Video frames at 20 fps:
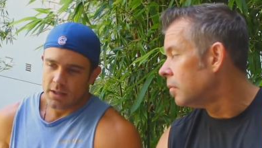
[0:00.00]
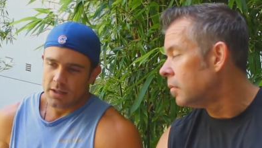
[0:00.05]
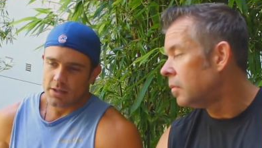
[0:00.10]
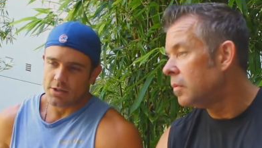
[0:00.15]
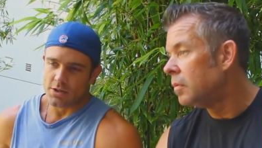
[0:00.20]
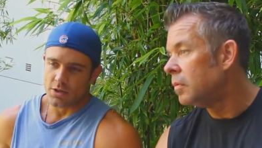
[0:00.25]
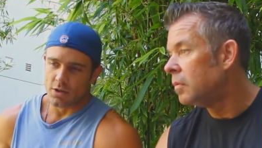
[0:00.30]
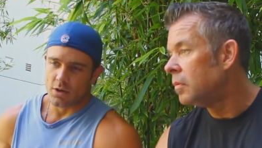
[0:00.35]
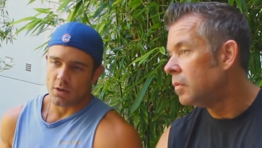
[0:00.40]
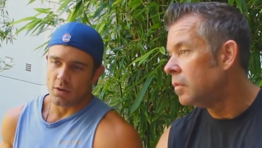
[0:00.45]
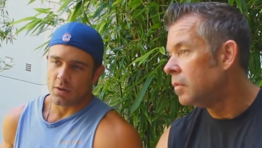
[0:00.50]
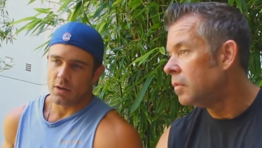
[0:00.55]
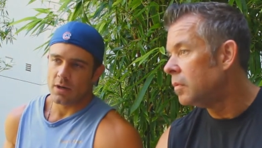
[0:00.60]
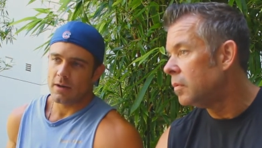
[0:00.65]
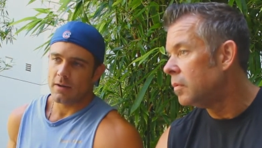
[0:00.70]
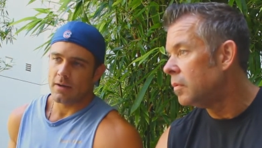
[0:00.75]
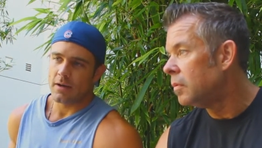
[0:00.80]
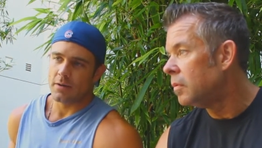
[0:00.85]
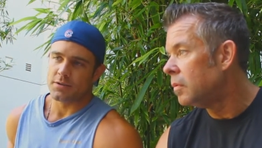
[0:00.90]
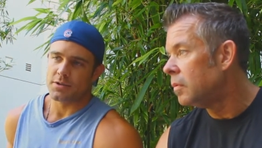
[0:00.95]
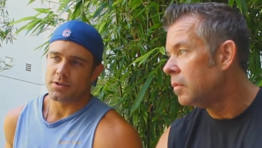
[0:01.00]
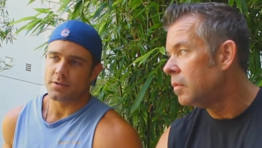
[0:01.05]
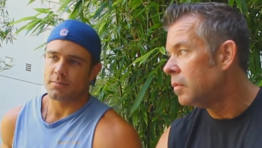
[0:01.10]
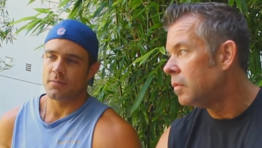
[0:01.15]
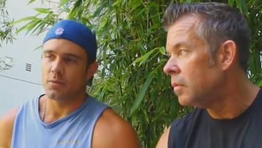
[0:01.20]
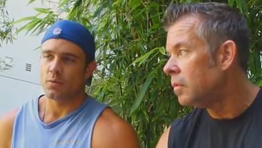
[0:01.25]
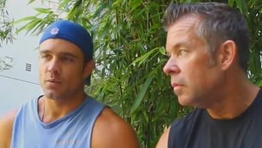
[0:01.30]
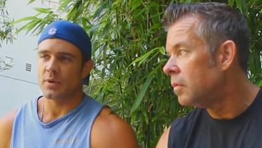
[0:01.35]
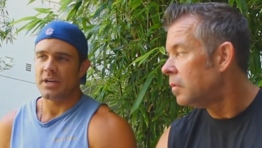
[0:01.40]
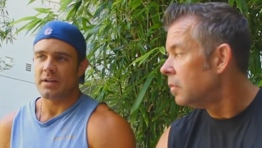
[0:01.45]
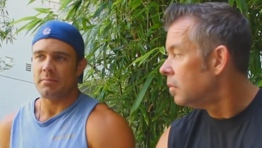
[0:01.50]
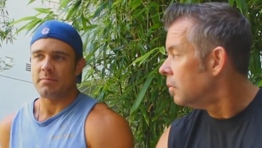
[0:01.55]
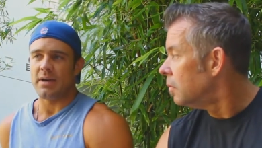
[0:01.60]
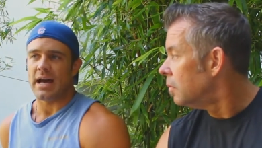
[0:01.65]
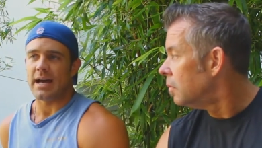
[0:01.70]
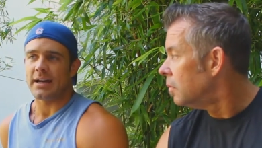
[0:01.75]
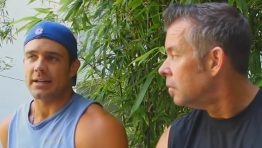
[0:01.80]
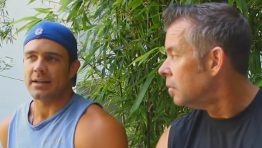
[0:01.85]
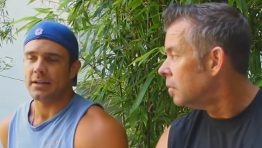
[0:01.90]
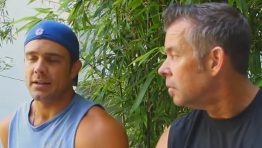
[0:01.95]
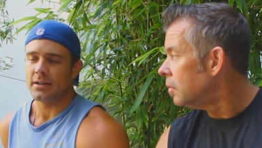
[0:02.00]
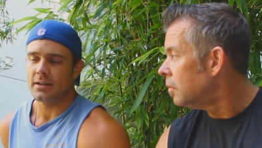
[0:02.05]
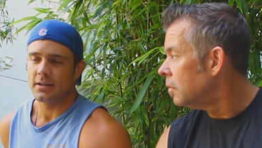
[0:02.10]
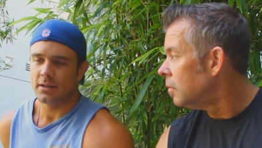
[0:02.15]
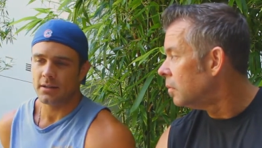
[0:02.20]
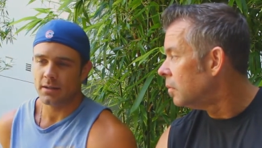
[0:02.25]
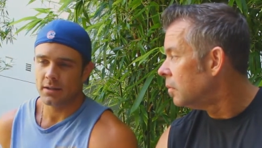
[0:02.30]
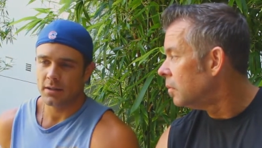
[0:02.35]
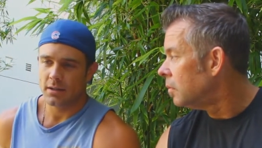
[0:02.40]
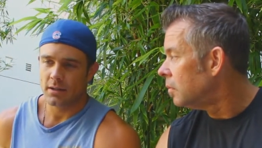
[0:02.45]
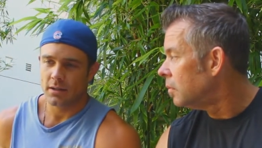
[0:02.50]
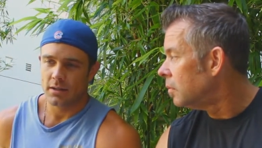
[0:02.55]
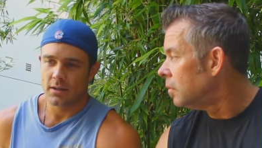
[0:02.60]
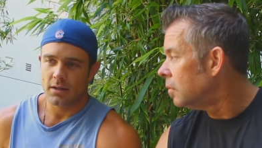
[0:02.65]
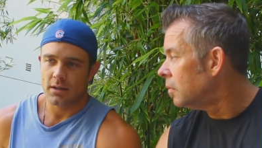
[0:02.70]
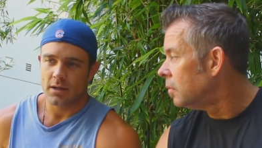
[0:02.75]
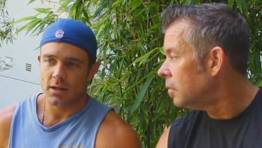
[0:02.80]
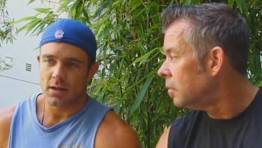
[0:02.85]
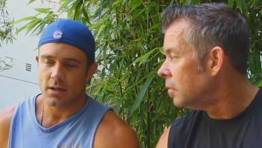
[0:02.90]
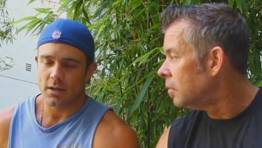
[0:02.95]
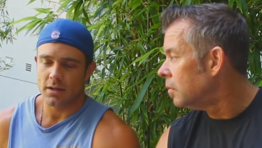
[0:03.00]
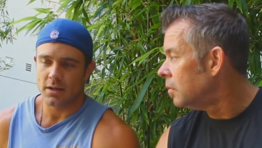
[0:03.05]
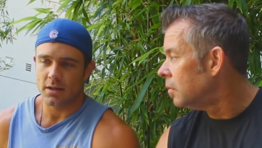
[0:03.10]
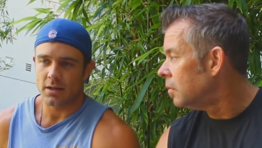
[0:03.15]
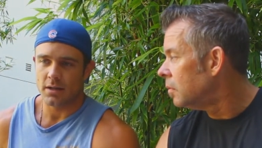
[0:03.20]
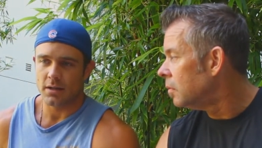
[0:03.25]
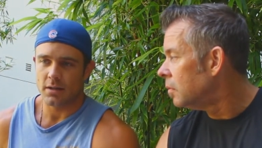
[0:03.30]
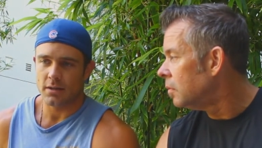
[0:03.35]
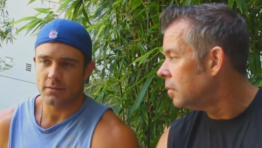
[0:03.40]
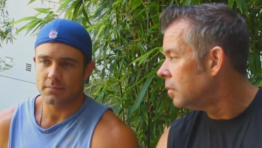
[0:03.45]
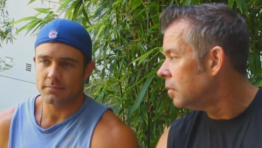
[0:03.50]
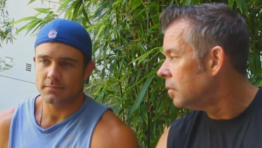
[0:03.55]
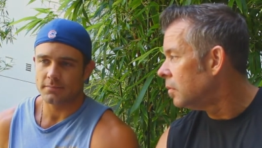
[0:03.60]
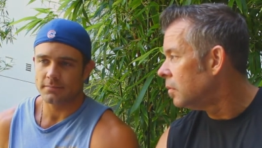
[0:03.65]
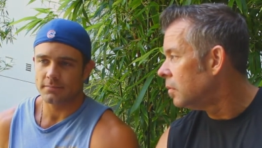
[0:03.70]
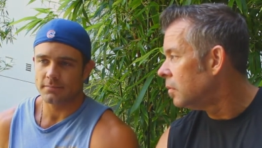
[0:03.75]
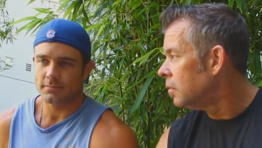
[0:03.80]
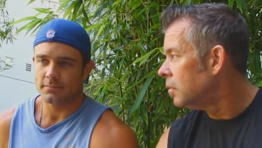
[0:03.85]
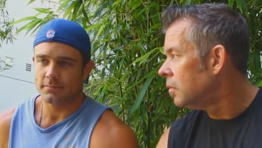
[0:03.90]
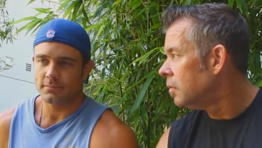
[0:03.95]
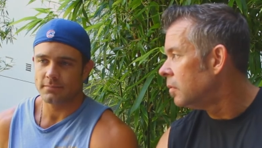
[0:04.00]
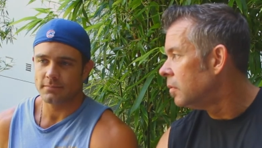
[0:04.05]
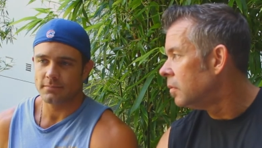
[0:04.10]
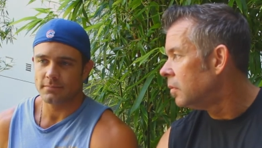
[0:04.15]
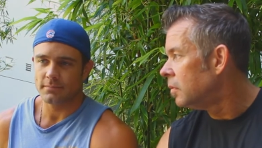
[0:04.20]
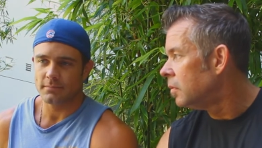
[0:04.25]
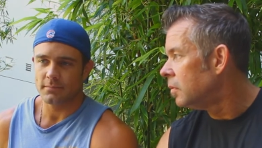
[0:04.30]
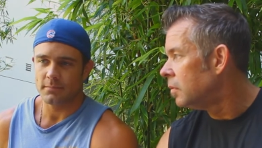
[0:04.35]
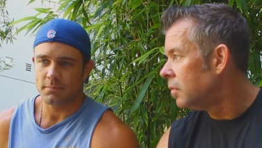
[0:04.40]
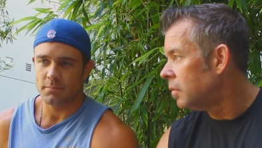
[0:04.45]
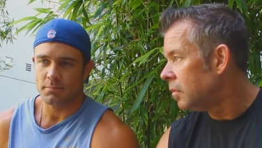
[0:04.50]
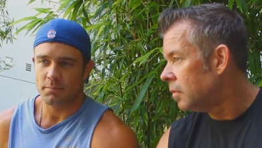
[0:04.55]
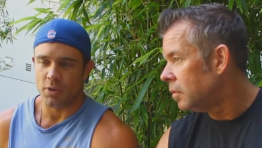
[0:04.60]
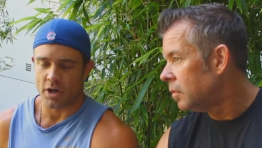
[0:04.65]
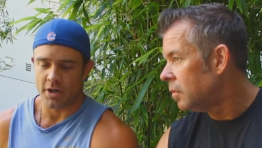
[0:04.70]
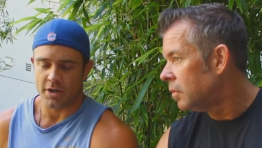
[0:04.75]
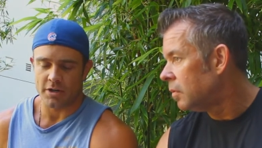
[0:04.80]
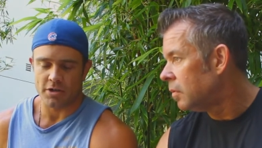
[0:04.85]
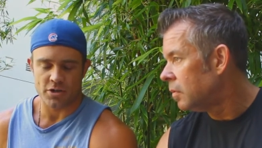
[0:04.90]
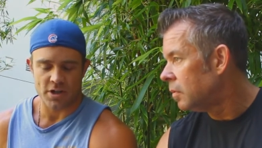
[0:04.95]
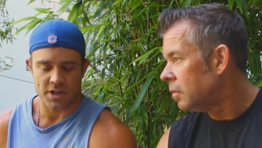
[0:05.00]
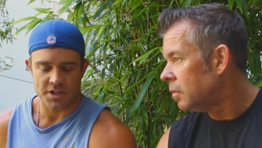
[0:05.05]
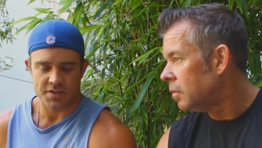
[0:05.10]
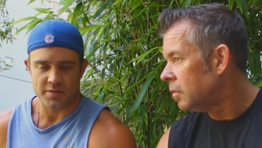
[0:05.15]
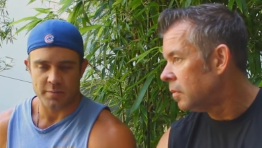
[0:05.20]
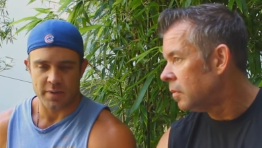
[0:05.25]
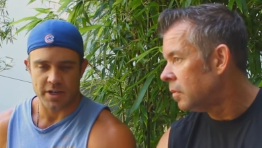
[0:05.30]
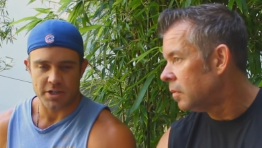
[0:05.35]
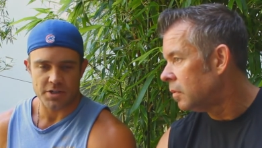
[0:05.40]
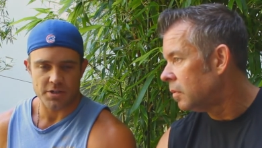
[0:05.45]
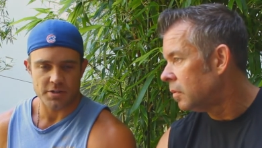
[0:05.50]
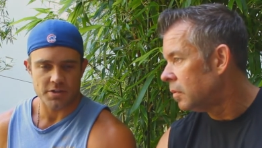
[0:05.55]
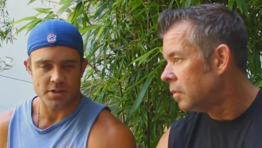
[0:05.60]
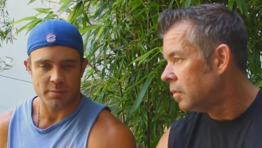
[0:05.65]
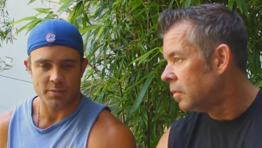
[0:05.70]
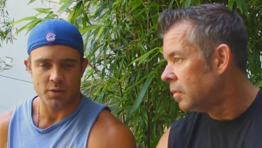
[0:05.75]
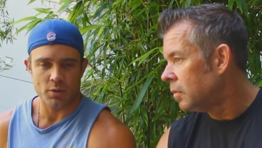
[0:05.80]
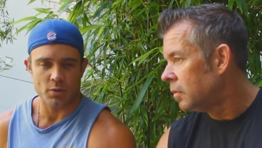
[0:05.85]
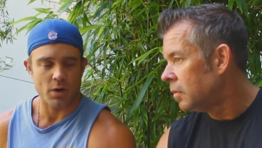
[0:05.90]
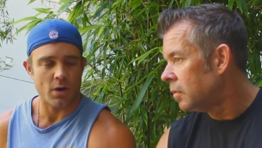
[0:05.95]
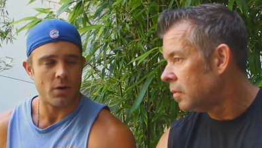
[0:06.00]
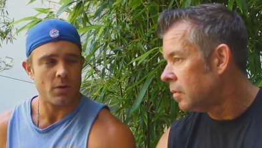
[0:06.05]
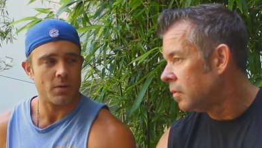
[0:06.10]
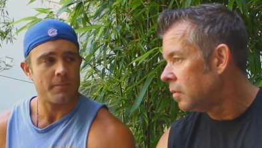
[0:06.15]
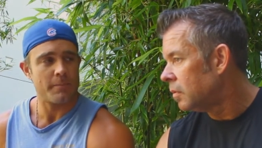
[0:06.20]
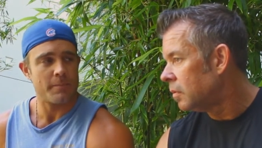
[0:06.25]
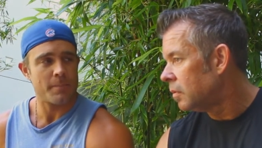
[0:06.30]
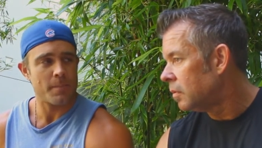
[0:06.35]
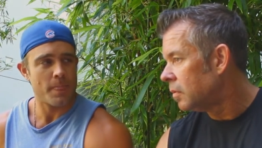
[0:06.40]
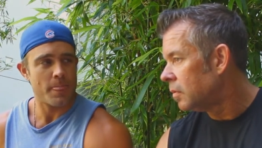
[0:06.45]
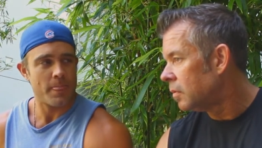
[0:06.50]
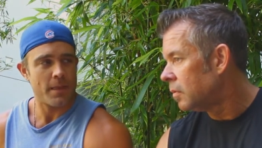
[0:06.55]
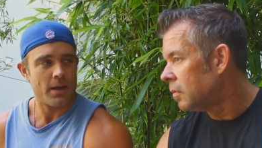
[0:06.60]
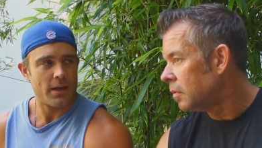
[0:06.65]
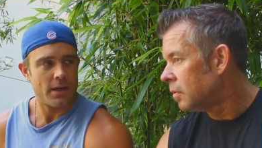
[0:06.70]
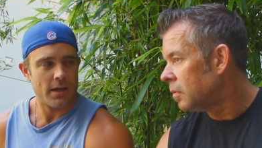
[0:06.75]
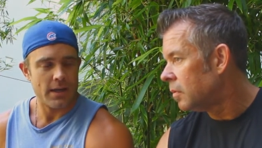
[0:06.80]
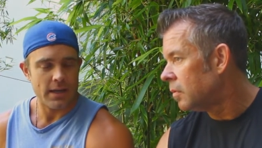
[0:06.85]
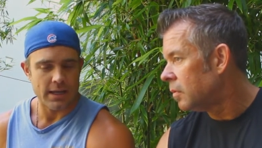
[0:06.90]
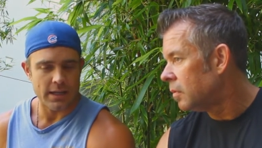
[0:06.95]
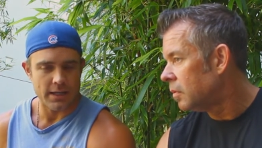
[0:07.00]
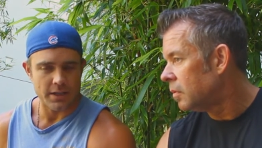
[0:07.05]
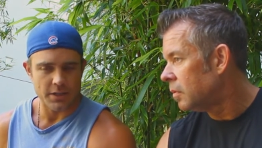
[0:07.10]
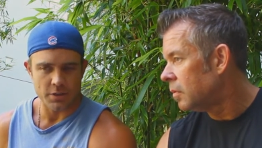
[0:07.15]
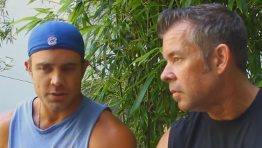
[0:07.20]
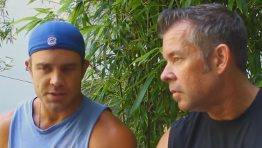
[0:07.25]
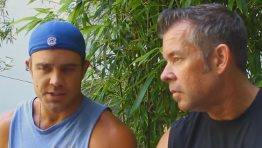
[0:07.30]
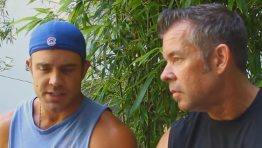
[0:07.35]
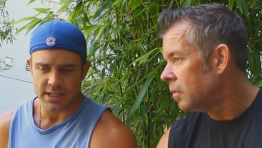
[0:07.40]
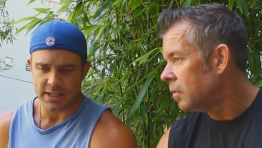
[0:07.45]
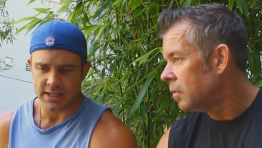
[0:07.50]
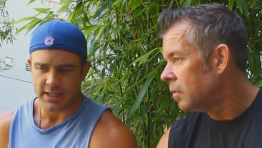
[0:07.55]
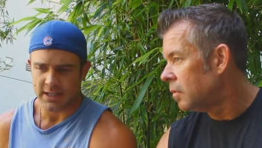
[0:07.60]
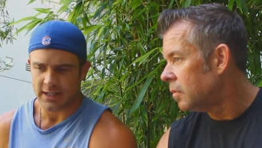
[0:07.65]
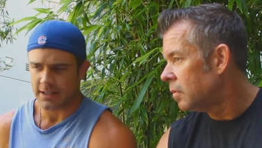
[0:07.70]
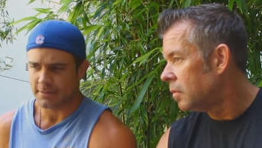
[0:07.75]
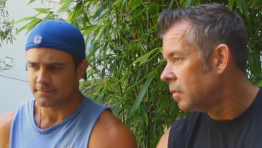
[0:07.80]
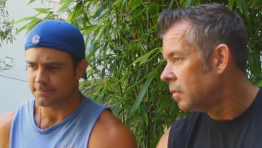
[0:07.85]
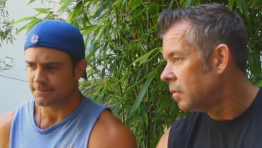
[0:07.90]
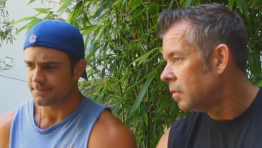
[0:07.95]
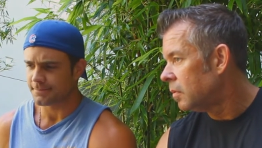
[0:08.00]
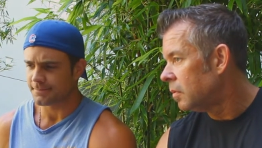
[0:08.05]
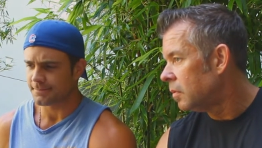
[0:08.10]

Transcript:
Speaker 1: So I was reading back on uh, part of your transformation, something you wrote. And you said um,